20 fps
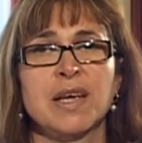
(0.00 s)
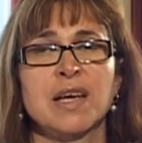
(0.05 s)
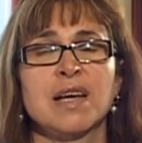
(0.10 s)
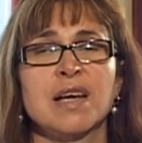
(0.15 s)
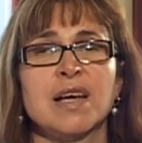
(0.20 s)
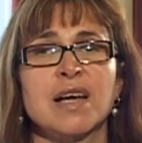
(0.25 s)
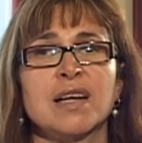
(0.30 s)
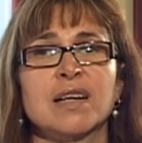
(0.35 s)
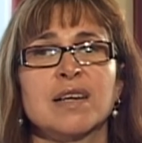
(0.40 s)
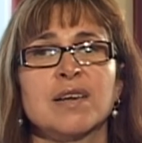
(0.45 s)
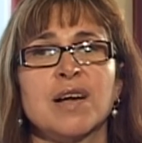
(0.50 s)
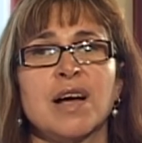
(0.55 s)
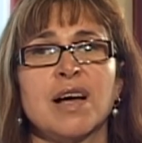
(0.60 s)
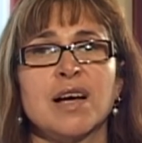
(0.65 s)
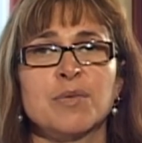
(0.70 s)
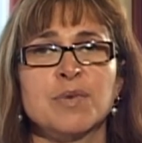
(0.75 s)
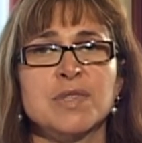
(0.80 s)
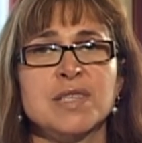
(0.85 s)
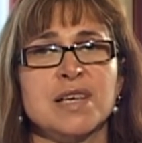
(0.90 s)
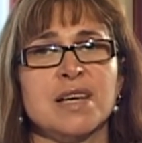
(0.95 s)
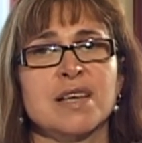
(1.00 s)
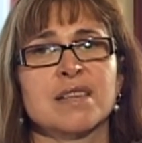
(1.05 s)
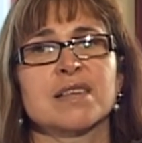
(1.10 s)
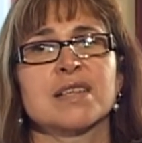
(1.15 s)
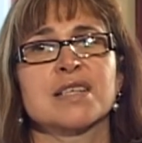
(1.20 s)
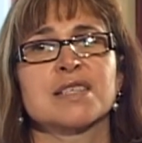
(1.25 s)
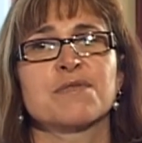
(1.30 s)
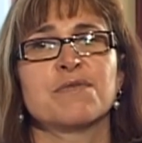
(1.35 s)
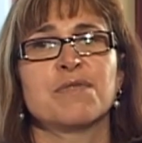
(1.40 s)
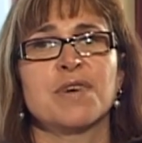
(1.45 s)
And I would say that
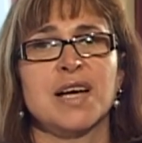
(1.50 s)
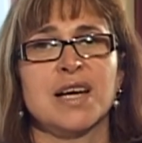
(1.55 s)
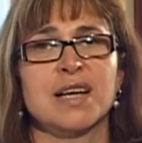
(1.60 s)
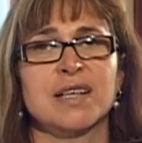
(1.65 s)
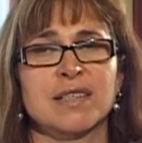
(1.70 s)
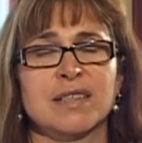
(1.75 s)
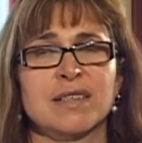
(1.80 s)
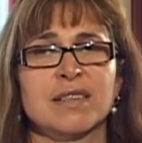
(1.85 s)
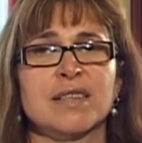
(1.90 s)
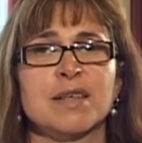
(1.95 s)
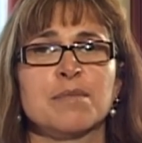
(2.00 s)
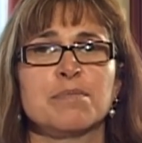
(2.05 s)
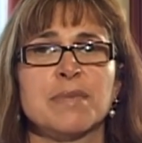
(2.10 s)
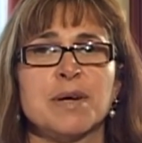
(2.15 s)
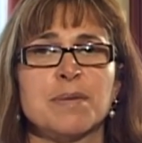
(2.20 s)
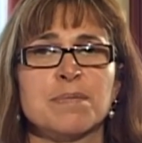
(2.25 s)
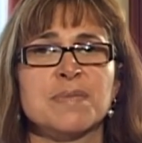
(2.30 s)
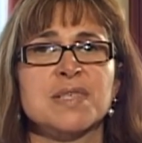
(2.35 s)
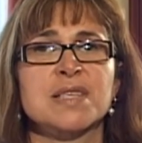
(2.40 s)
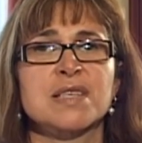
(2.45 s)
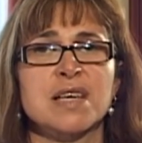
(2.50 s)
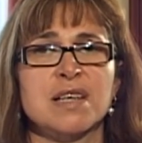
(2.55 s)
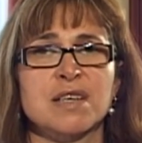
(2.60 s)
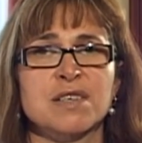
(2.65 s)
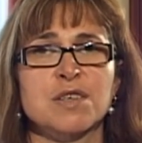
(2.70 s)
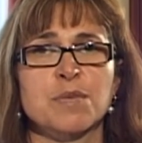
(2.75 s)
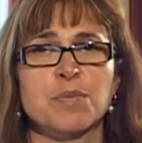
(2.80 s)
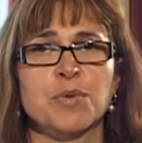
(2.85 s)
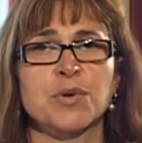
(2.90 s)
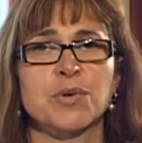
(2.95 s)
it's vital that mums seek
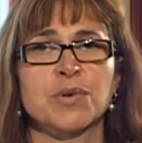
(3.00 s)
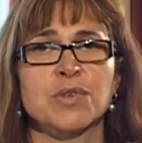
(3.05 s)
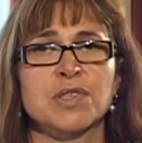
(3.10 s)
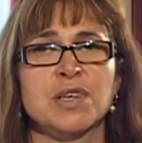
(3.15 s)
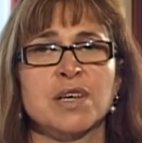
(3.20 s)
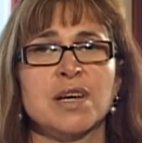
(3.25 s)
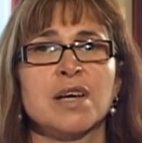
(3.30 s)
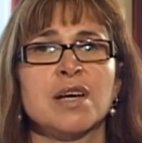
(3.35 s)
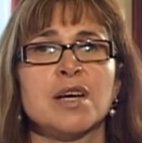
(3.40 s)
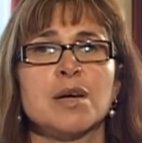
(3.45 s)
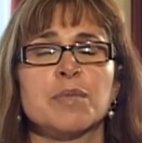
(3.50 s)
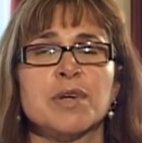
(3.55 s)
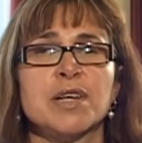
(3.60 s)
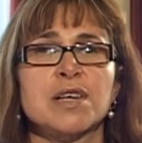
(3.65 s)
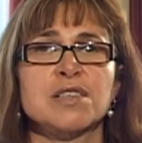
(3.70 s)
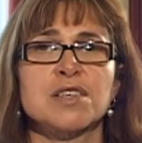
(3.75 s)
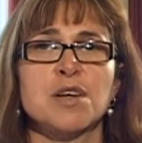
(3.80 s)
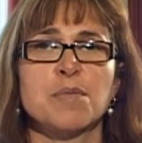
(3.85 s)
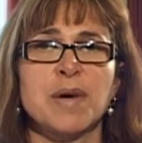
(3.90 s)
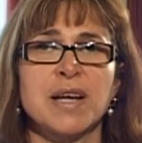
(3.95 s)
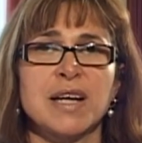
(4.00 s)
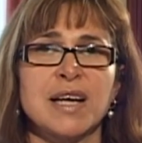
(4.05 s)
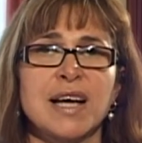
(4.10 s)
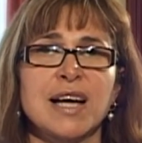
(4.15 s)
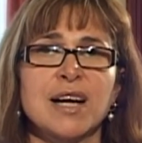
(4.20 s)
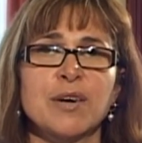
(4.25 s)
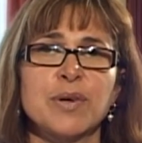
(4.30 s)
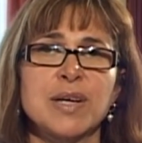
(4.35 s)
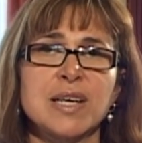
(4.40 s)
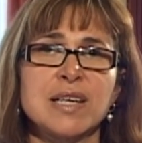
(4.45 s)
support, because no matter
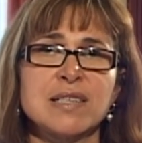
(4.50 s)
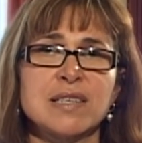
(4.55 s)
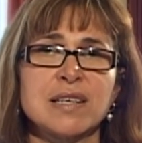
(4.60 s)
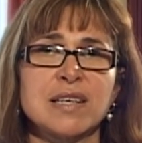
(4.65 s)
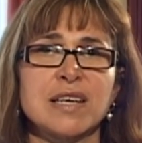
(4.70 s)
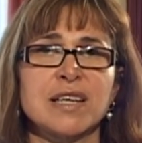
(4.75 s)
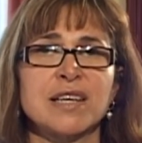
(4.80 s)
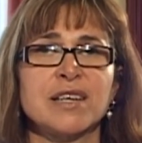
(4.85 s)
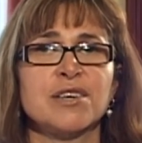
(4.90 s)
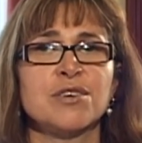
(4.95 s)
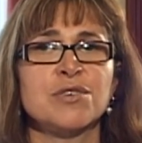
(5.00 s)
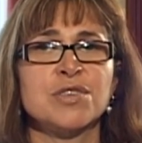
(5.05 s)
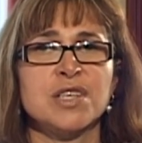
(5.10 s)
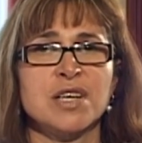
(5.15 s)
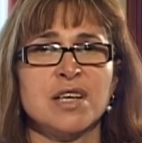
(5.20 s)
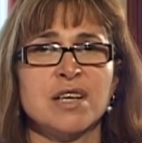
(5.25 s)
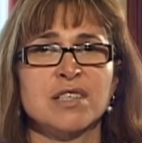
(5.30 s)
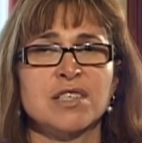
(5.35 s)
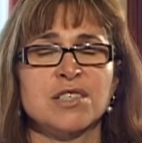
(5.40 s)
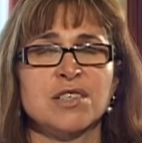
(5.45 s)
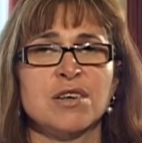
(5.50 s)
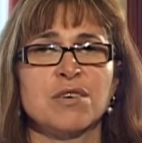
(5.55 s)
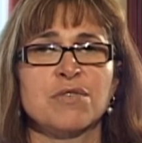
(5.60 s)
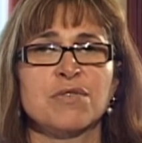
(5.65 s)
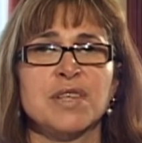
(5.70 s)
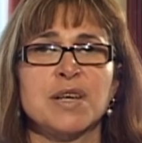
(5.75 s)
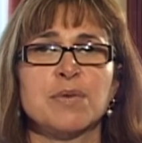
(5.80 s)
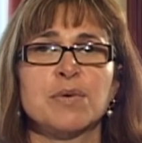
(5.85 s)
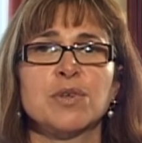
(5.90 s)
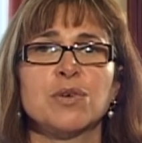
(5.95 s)
how easily you started
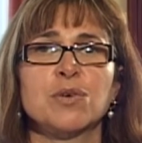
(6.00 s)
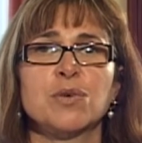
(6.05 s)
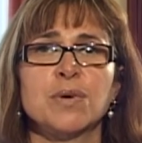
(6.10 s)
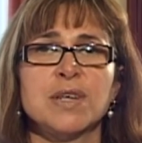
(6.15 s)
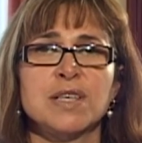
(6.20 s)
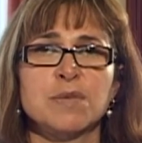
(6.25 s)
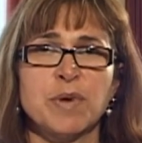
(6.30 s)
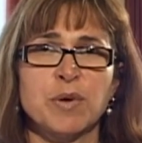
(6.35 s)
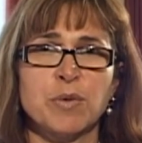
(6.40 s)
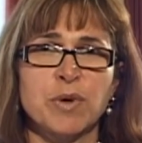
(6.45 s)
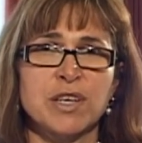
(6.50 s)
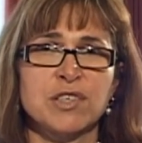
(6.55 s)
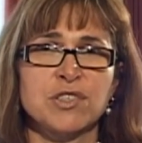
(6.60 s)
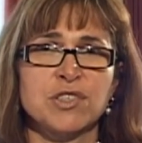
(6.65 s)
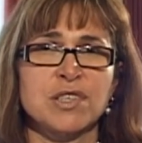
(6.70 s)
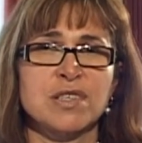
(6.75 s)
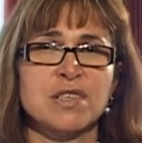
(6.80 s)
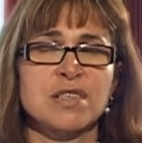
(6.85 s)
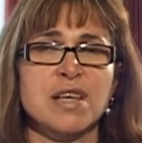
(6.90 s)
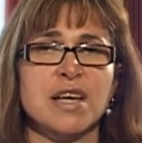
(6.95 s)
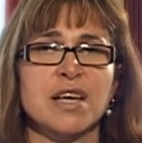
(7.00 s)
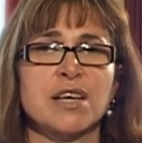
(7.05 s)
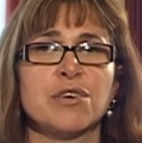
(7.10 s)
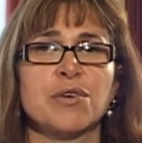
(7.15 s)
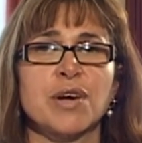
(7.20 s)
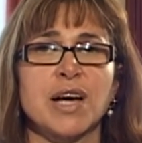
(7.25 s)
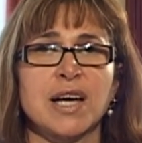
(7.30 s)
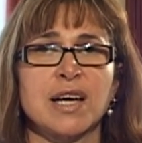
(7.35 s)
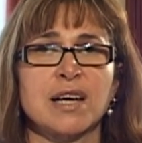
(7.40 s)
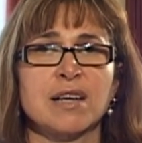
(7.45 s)
off, there will always be questions that you
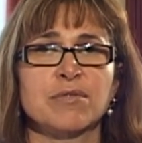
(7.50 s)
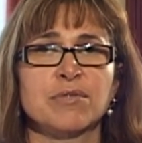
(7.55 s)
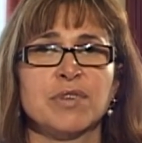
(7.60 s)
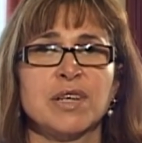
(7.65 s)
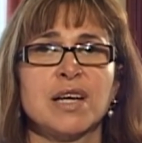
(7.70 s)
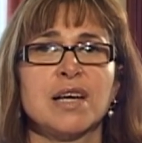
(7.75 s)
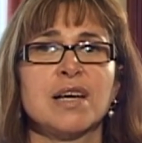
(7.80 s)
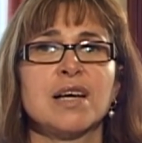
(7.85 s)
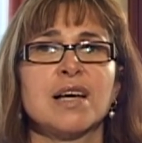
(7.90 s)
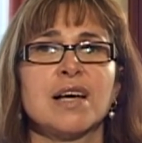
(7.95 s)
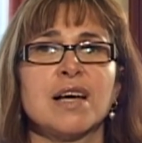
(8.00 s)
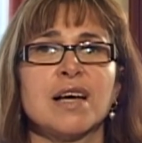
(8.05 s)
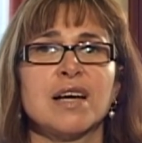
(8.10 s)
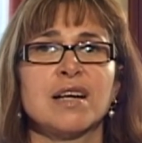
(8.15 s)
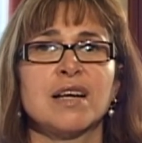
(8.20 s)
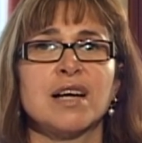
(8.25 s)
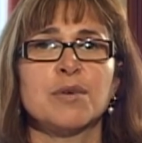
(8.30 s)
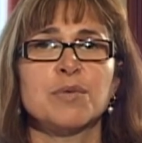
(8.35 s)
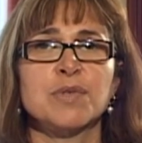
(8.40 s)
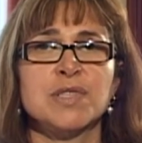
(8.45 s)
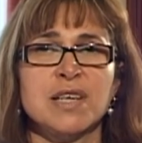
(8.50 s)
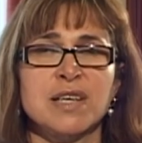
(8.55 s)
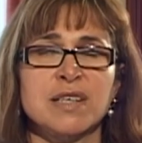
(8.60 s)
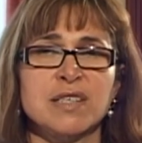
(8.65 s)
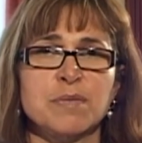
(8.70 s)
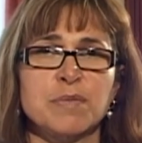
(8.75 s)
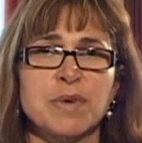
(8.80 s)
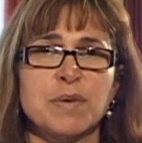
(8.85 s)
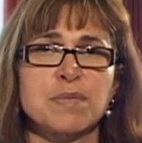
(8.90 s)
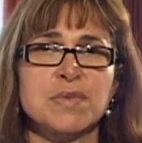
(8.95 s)
have. And I would say
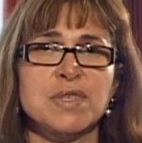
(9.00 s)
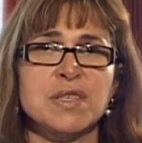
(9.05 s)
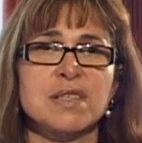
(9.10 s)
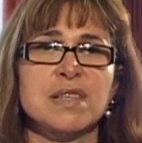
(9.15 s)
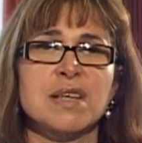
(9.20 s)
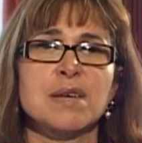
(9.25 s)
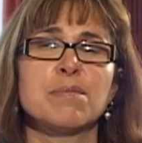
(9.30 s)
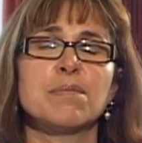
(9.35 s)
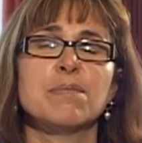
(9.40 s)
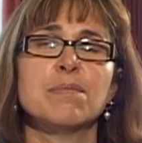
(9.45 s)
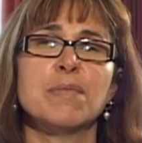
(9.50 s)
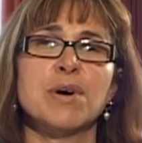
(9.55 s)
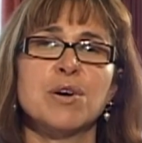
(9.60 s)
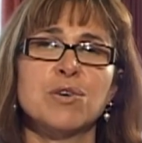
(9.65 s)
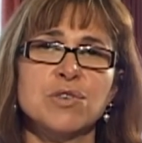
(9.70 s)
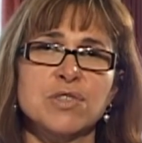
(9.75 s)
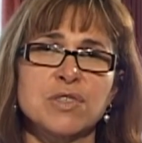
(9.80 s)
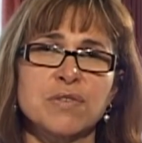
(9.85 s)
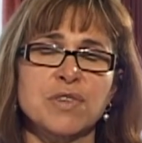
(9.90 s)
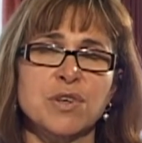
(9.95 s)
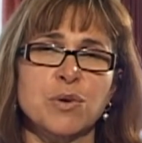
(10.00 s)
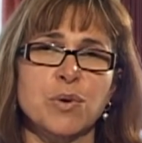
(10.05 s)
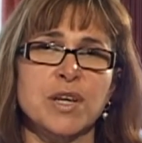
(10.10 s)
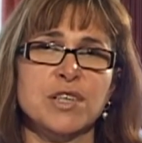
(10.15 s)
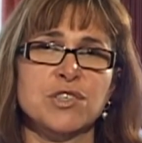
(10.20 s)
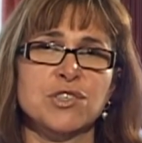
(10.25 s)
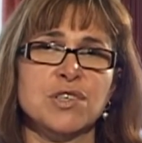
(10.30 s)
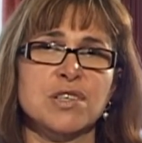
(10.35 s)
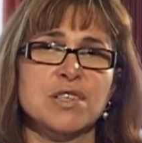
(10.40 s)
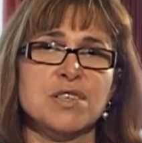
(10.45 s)
to mums that most of the
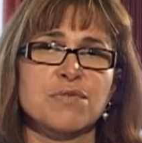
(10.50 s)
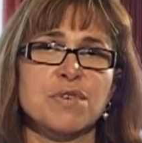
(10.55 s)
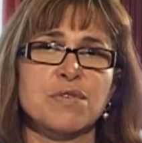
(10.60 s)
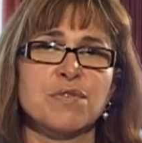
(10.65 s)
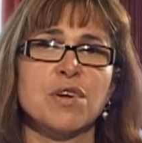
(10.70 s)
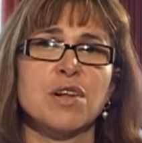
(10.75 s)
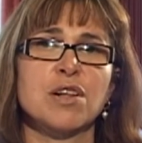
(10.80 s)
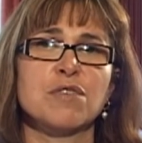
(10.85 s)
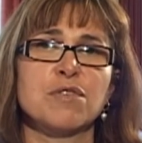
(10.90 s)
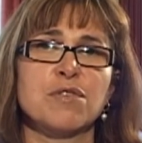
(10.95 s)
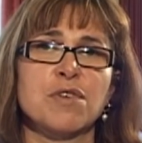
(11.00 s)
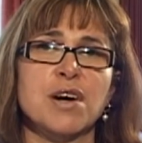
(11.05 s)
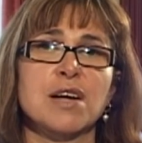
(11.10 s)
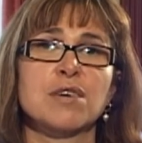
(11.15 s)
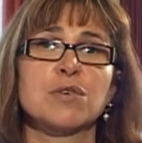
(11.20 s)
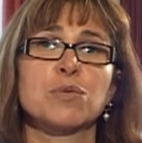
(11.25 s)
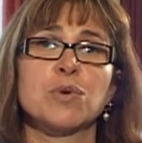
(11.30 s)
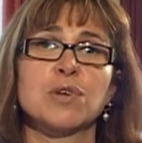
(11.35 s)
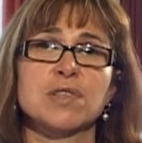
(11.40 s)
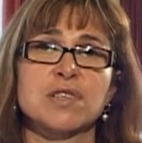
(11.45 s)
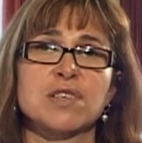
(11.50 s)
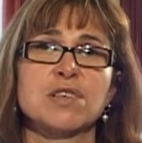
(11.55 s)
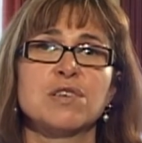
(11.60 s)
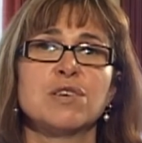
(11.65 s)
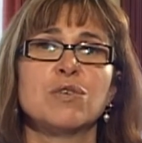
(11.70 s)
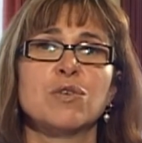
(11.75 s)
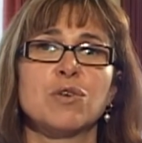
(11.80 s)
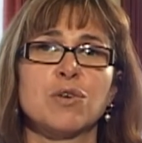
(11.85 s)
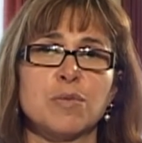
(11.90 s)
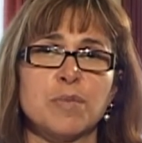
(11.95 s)
questions revolve around what's
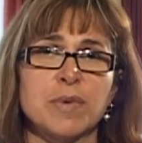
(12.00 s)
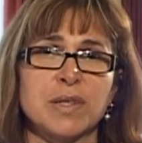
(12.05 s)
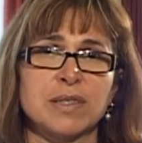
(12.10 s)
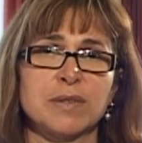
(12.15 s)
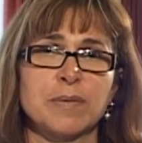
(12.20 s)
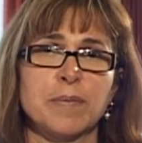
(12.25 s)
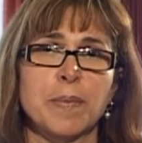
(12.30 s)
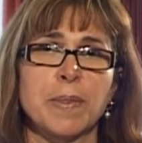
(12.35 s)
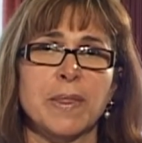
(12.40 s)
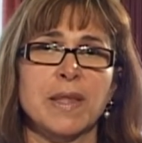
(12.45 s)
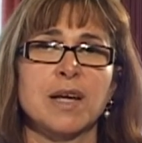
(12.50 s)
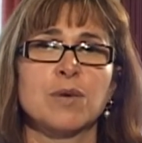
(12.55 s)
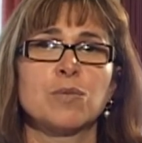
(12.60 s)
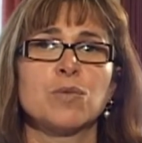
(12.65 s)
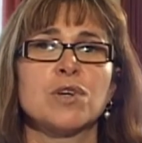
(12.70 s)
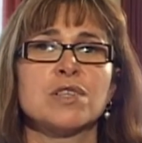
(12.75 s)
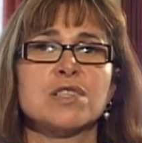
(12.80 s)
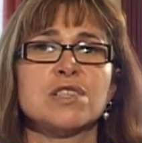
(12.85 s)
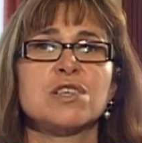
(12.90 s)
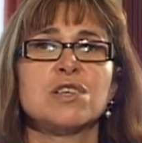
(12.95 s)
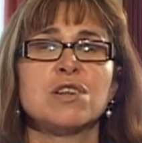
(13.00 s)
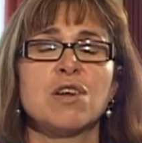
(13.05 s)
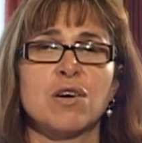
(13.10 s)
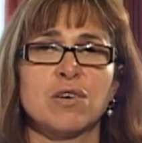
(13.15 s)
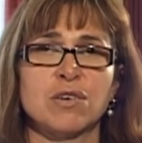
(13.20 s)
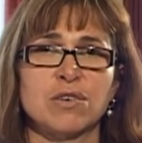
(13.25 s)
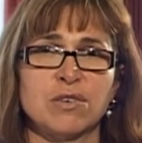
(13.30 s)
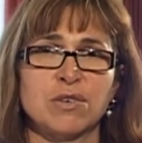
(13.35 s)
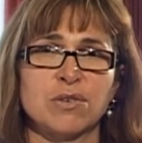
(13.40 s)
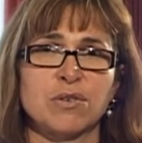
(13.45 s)
normal and what's
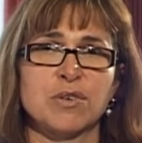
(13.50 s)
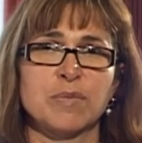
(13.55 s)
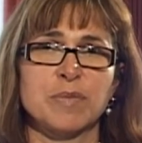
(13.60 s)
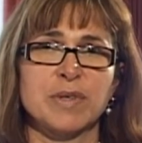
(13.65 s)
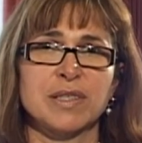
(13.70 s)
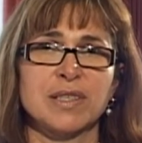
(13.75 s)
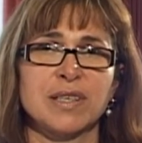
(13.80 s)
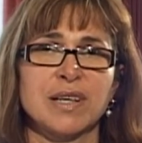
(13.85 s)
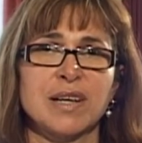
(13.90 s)
not normal,